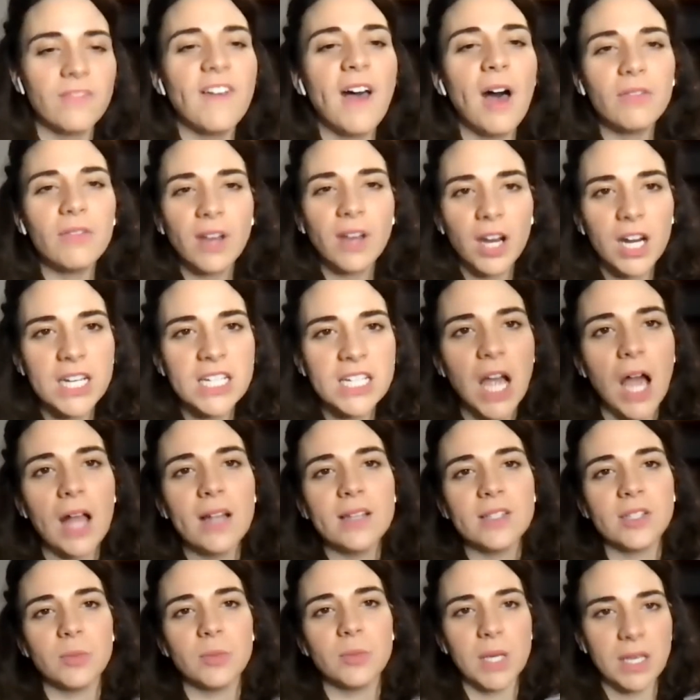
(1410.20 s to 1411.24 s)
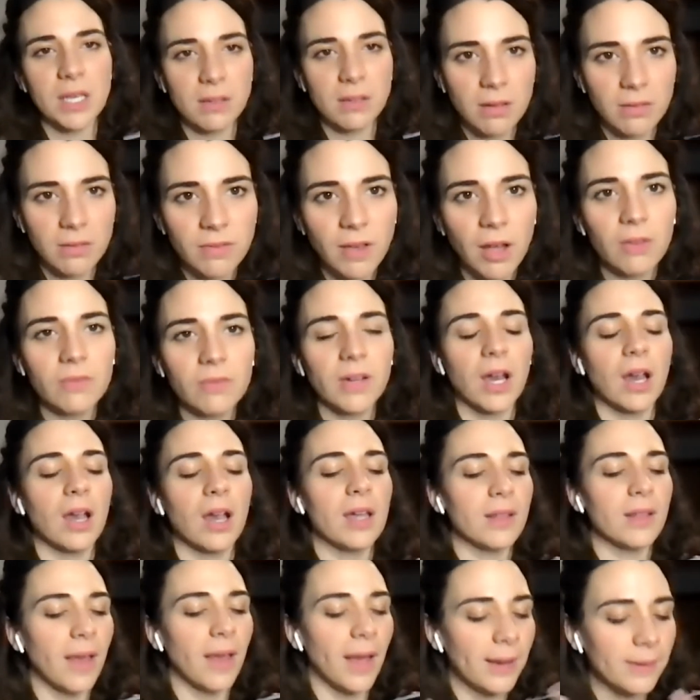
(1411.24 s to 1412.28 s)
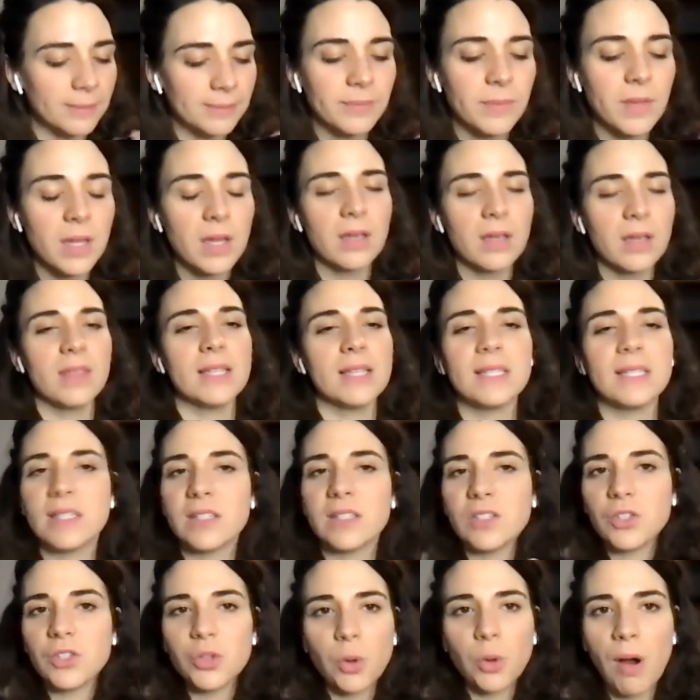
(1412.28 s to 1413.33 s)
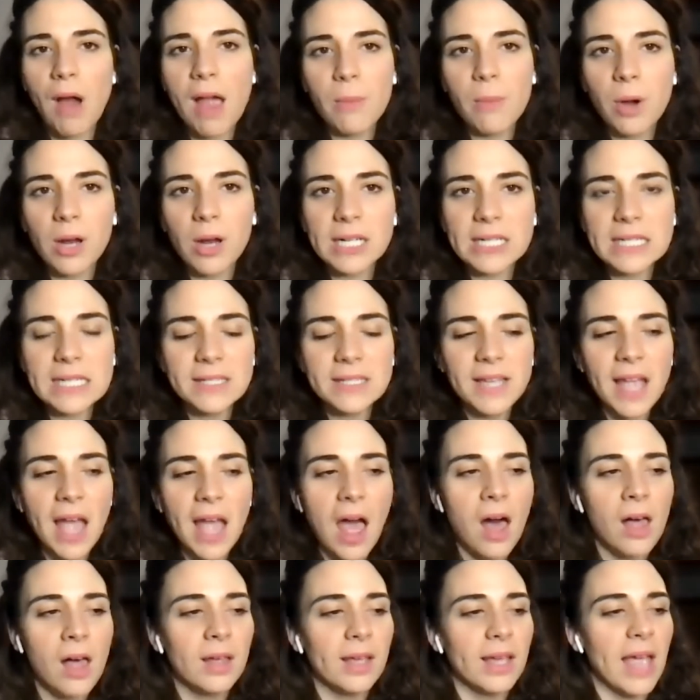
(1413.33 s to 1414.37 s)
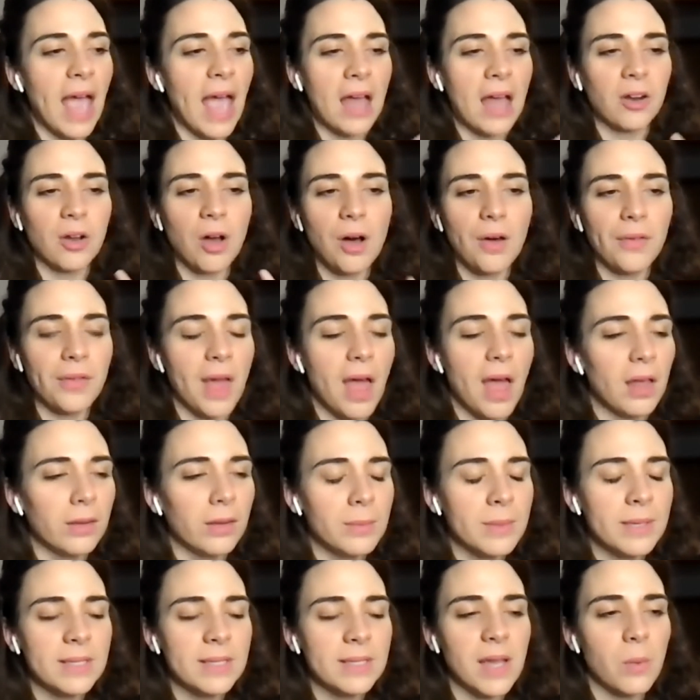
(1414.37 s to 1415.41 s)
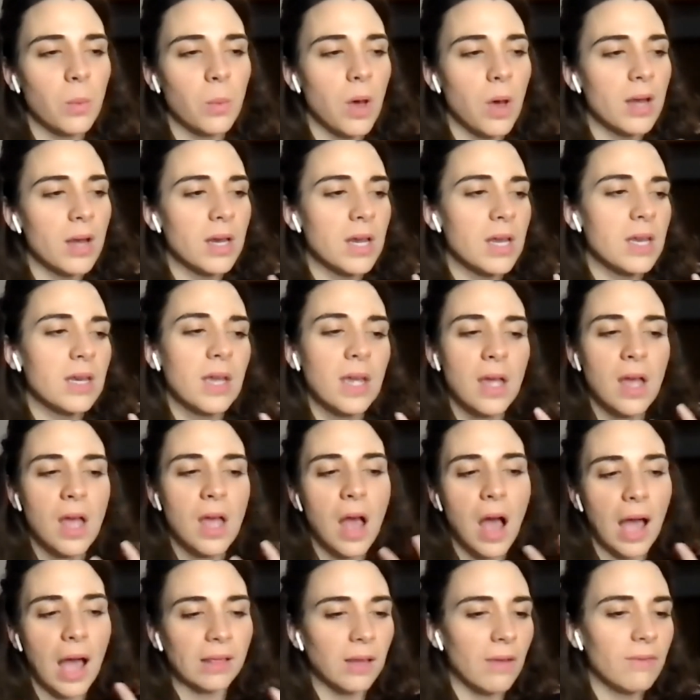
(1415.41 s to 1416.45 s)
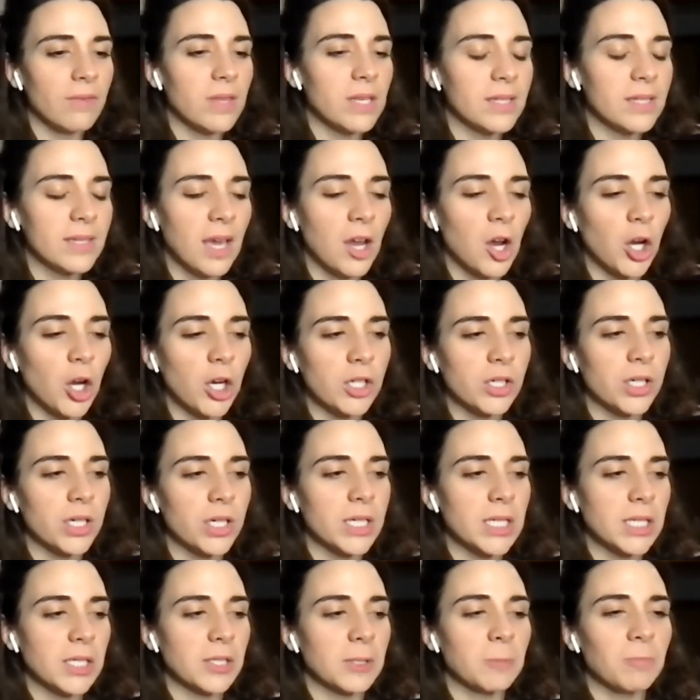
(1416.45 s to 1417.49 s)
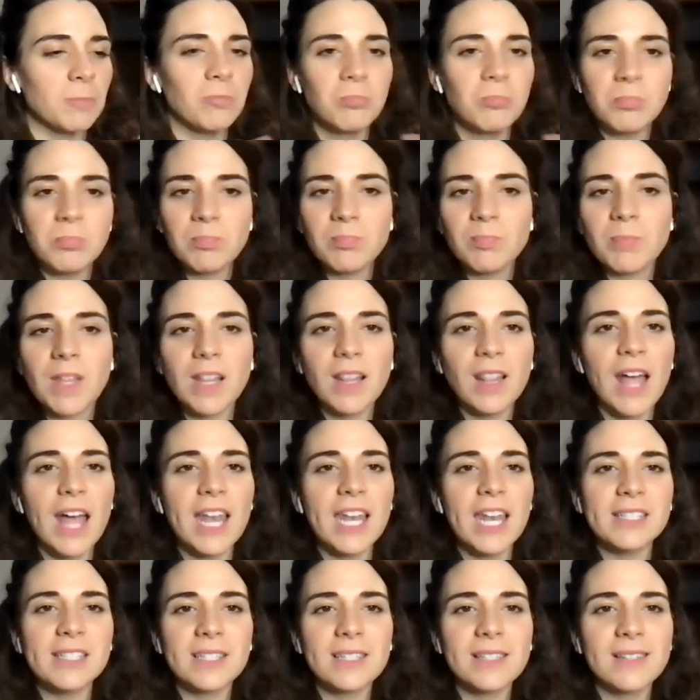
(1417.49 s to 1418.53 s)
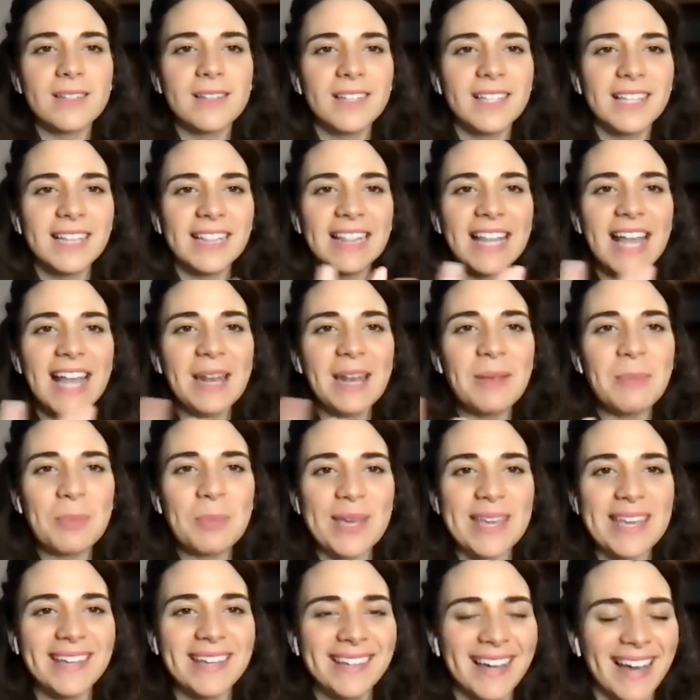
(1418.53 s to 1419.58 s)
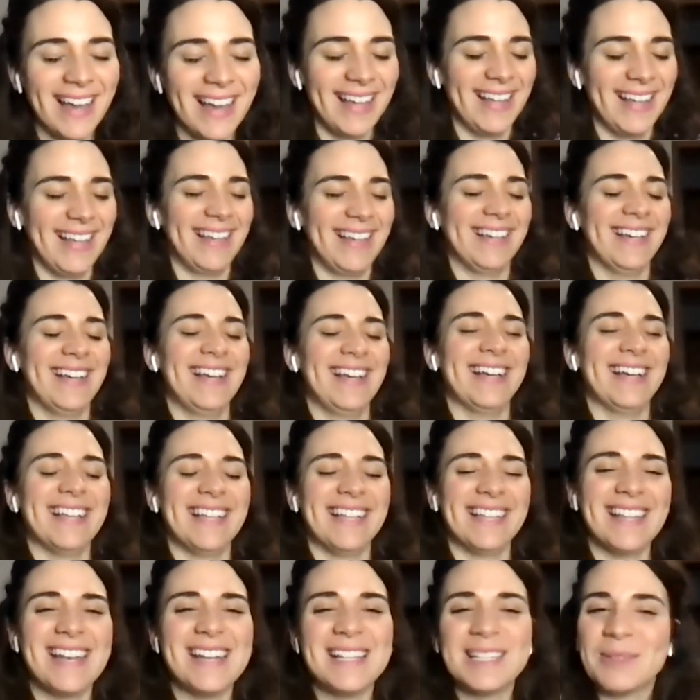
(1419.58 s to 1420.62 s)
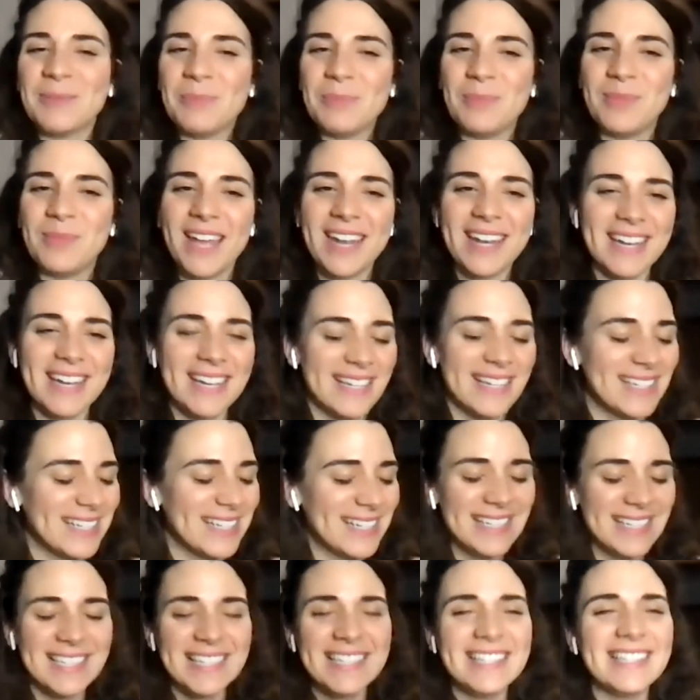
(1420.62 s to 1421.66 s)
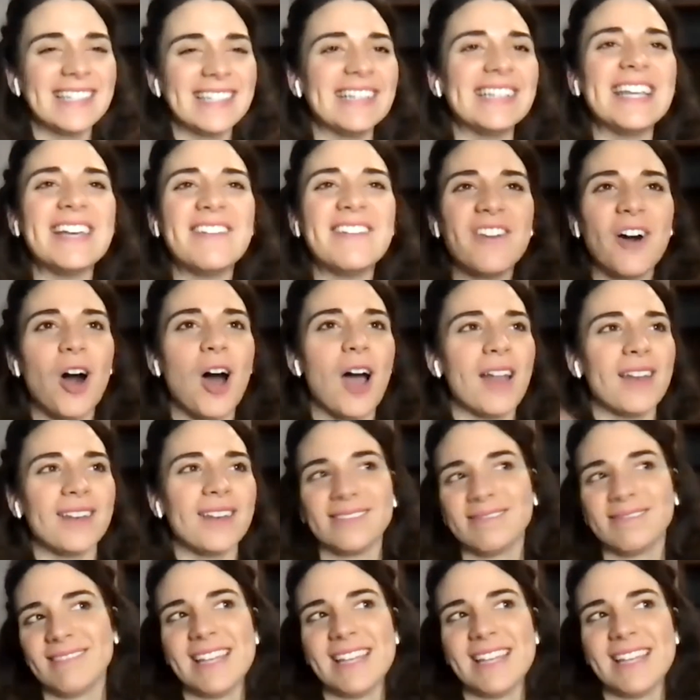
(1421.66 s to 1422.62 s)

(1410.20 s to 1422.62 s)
It felt very done to me. It felt very like, this is the story I wanted to tell. It had all the elements I wanted. I love these characters. Let it be. let it live on.